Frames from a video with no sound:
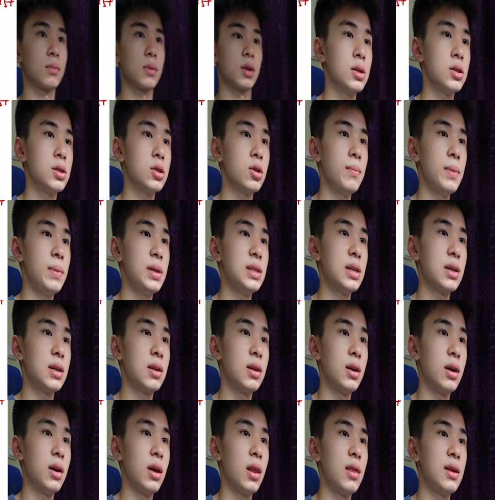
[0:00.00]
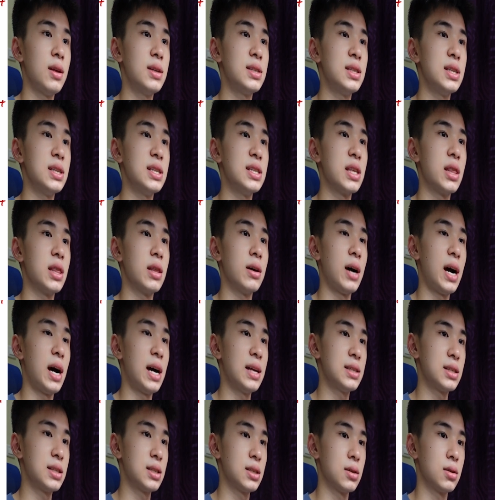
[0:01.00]
So basically this is the
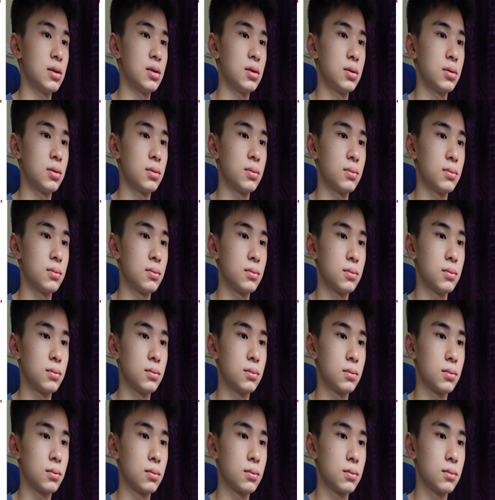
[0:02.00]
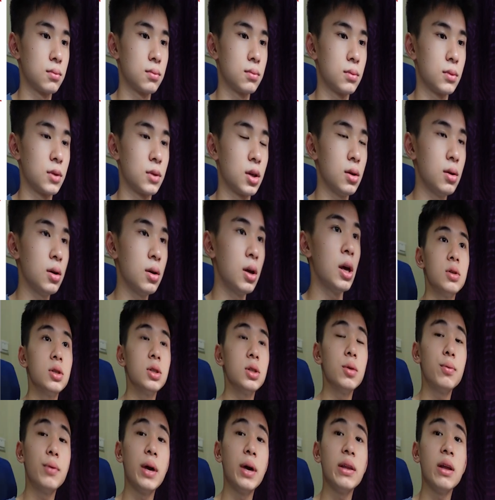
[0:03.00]
answer. Okay,
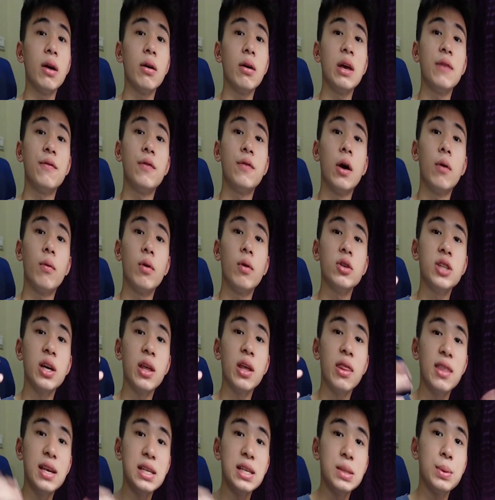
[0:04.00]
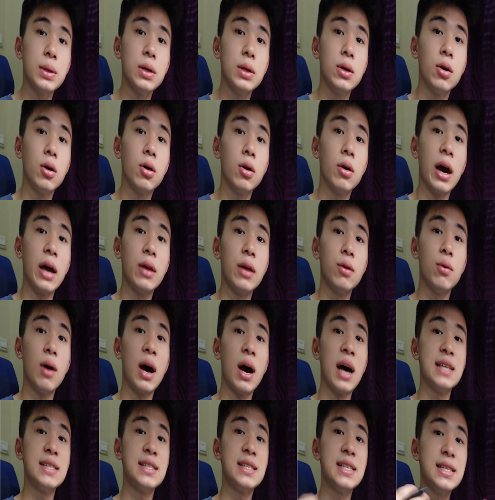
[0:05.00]
so right now, if you are watching this video and you
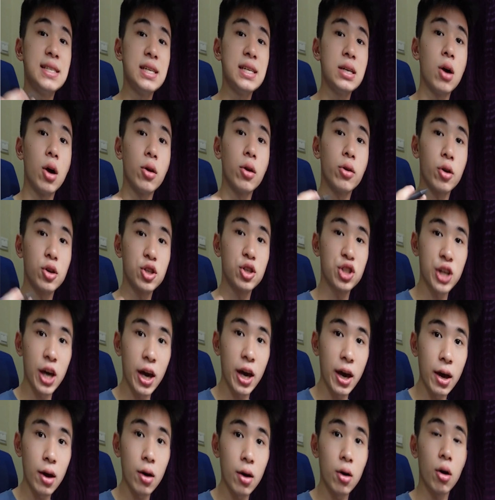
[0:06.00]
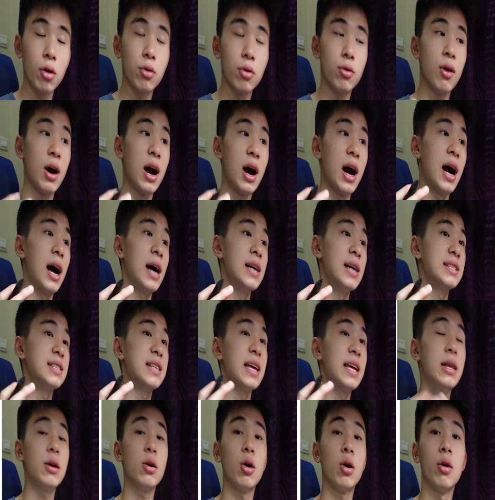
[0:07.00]
are sitting on your chair or you are
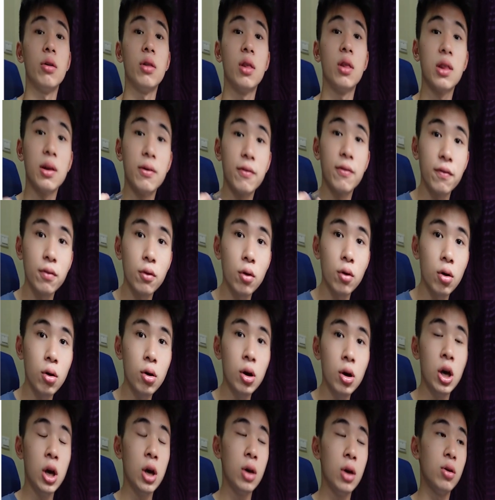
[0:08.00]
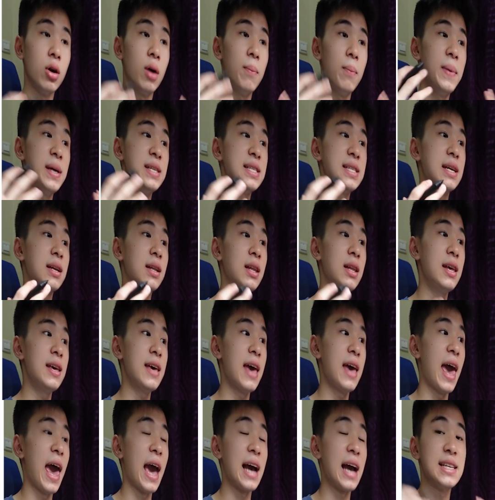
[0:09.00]
standing on the floor, you are
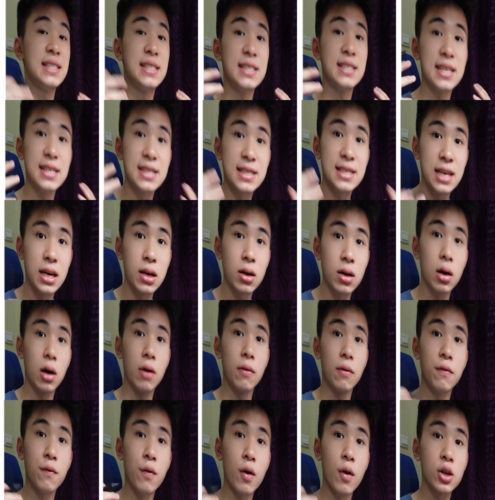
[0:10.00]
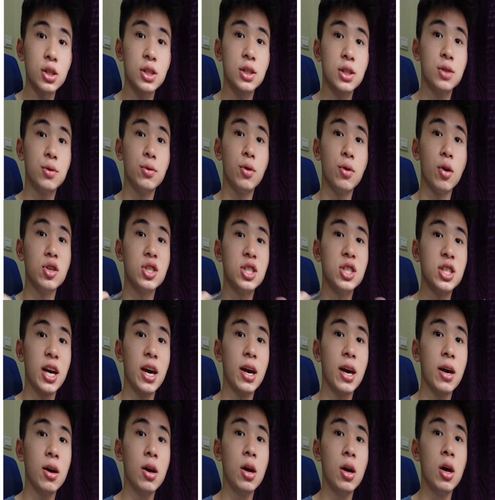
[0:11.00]
basically exerting a force to your
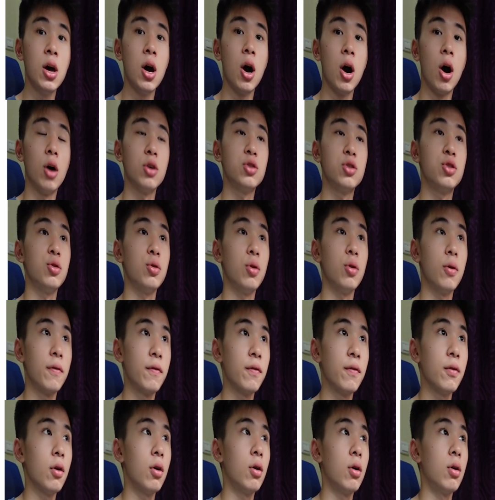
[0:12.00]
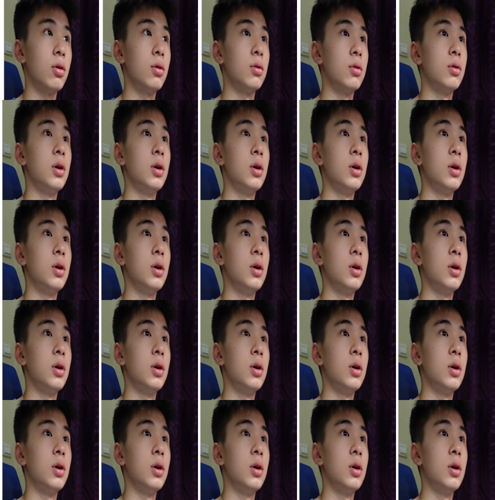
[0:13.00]
chair or to your floor.